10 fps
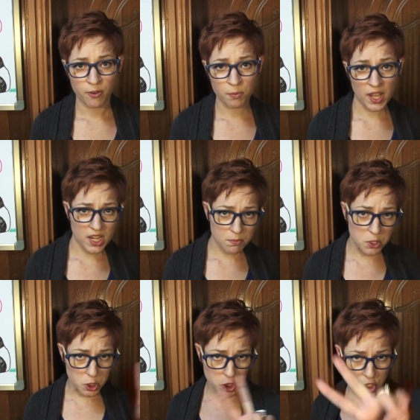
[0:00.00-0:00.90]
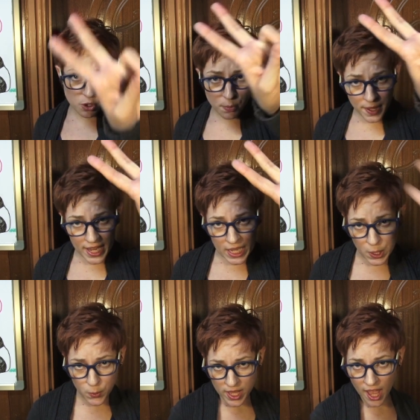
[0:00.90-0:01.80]
For my number two
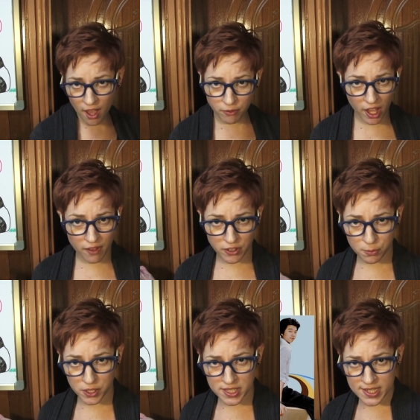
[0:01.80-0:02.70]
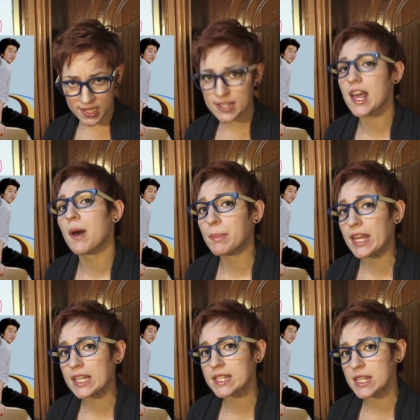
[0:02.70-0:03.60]
pick, we have Coffee Prince Up
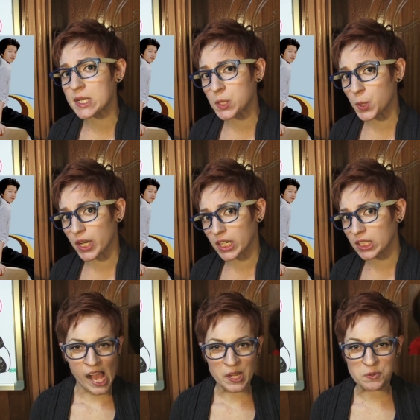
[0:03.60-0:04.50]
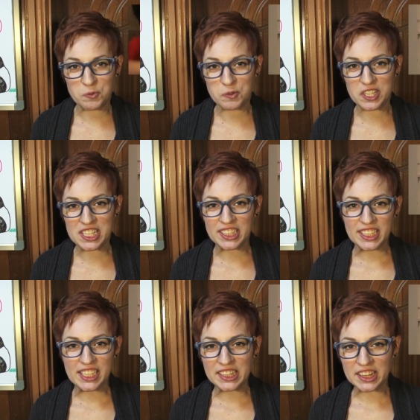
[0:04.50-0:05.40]
Against the Door. I
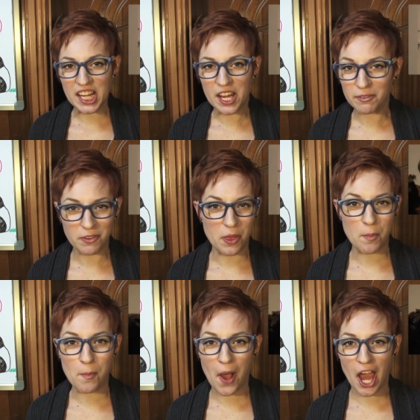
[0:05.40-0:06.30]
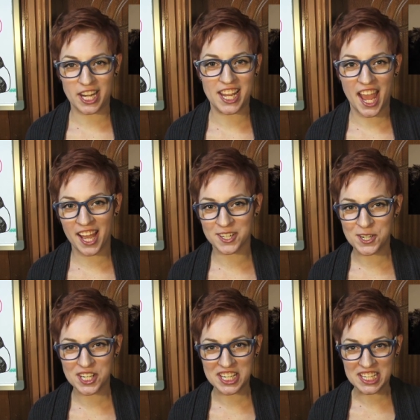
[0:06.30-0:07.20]
really love the body
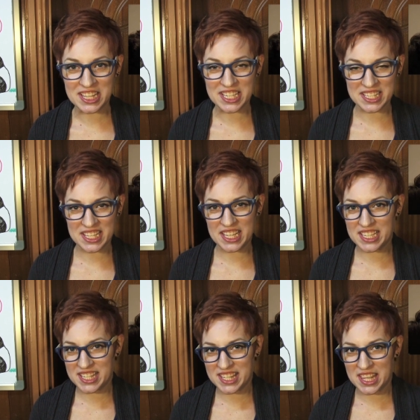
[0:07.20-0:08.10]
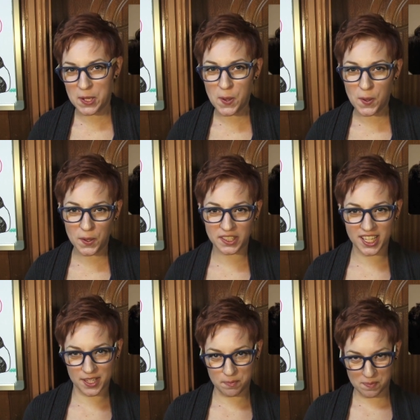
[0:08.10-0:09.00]
action in this kiss. The whole
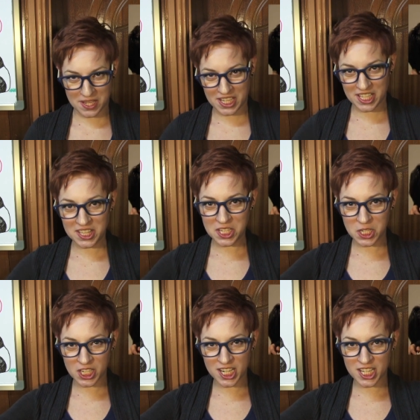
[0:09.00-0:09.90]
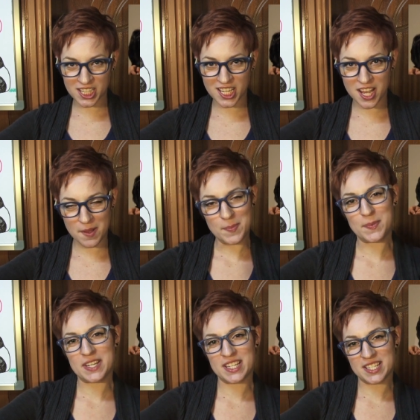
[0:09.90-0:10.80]
like picking the girl up
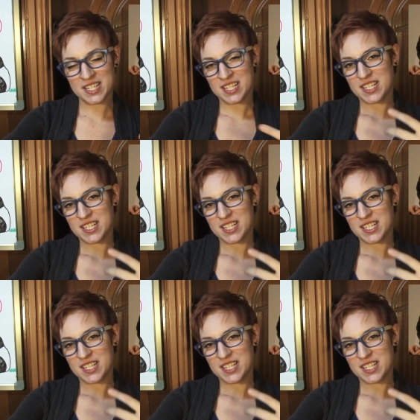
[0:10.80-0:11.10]
and